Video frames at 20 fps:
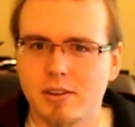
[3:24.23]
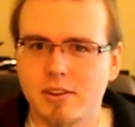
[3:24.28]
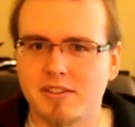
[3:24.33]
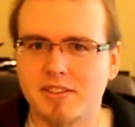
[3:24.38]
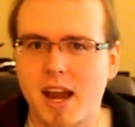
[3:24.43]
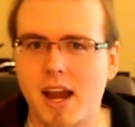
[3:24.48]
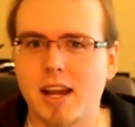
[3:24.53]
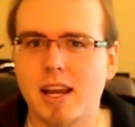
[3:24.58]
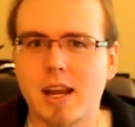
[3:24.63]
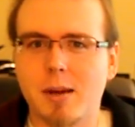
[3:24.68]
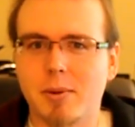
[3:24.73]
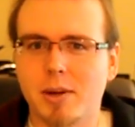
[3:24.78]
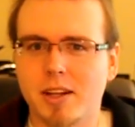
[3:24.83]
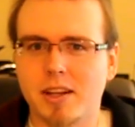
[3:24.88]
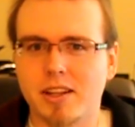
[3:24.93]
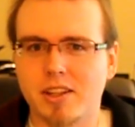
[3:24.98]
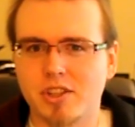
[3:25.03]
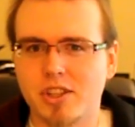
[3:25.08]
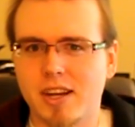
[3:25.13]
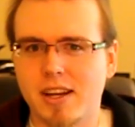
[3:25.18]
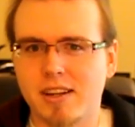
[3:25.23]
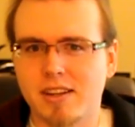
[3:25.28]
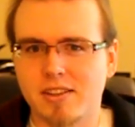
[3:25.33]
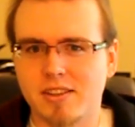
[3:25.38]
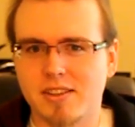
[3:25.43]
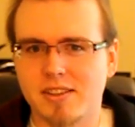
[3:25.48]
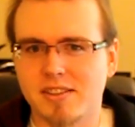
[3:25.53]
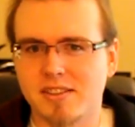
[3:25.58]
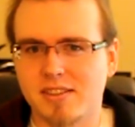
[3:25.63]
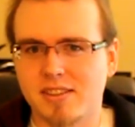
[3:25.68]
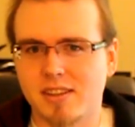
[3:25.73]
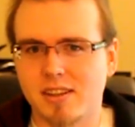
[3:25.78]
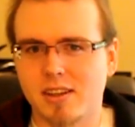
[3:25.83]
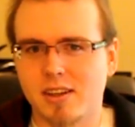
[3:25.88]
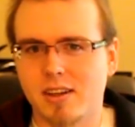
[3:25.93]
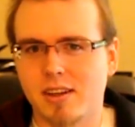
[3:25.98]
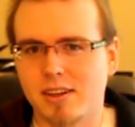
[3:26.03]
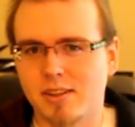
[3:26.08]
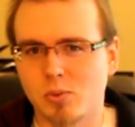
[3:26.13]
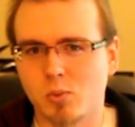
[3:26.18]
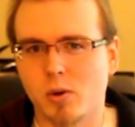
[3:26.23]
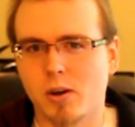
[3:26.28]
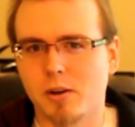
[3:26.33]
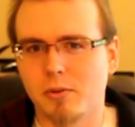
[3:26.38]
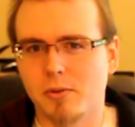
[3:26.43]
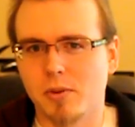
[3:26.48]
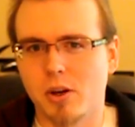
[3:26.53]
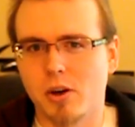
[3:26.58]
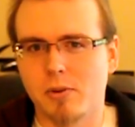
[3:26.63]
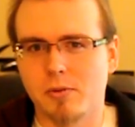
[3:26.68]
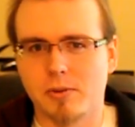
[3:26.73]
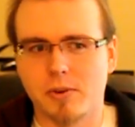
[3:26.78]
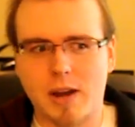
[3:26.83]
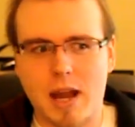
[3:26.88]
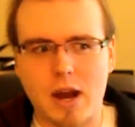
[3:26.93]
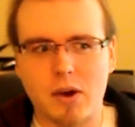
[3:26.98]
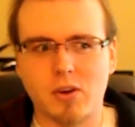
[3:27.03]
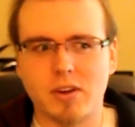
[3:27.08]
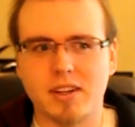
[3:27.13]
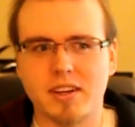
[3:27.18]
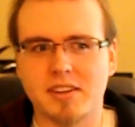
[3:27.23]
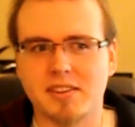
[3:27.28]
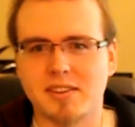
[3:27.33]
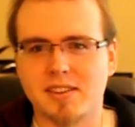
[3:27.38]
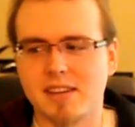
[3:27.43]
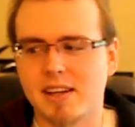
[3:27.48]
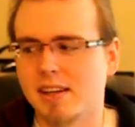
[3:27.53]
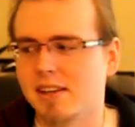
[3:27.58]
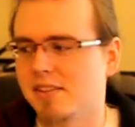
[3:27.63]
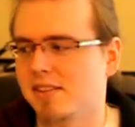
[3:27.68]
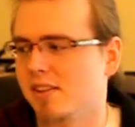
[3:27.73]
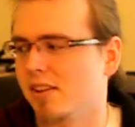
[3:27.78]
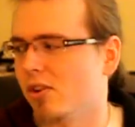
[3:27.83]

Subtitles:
dynamically changed his workflow for how he does things.